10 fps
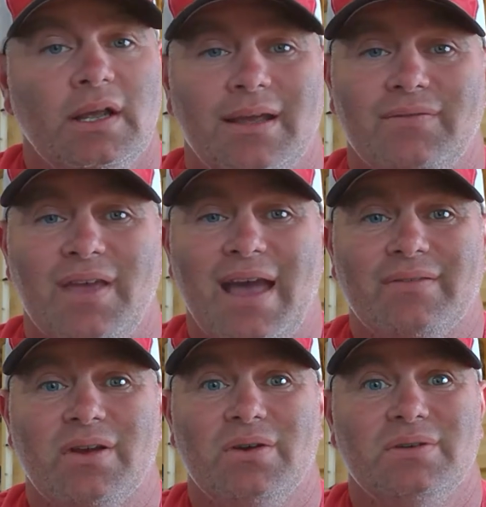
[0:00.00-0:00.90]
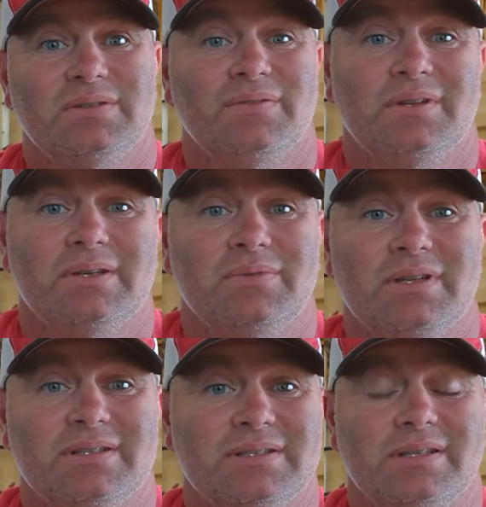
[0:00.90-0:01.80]
If you have codes, if you live
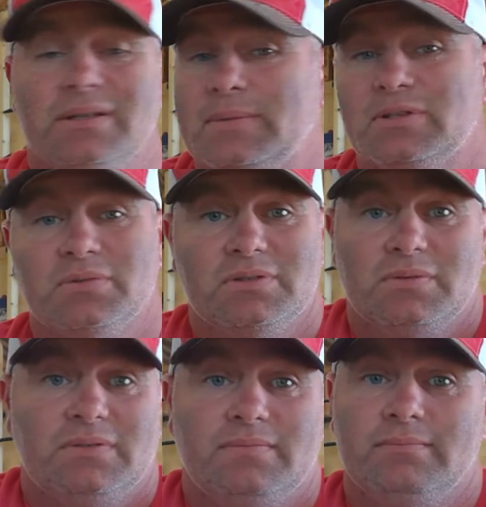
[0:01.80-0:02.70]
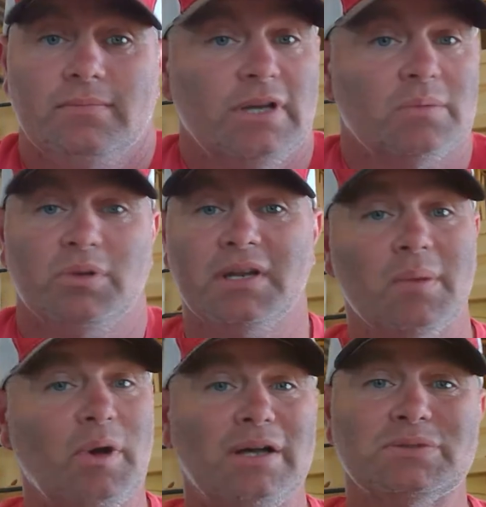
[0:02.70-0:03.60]
within a city limits, which we've done plenty
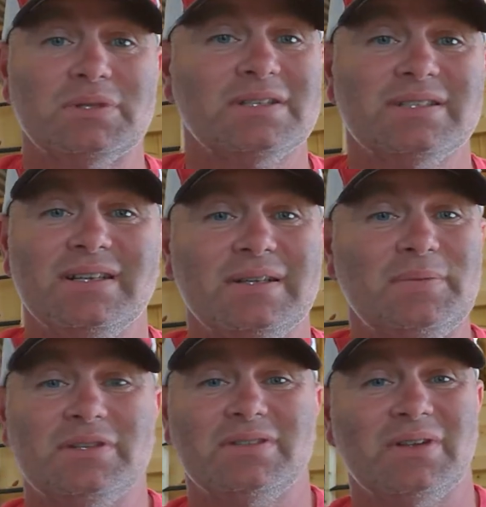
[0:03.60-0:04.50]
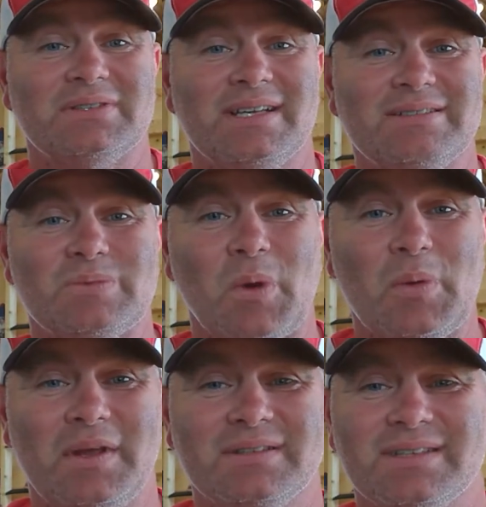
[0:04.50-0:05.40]
of ponds within city limits, all it takes is
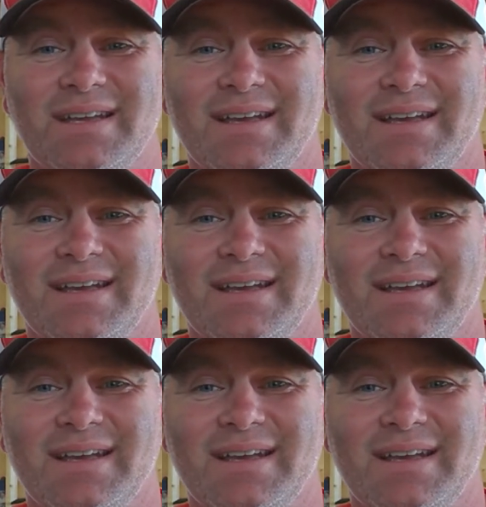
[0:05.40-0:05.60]
permits.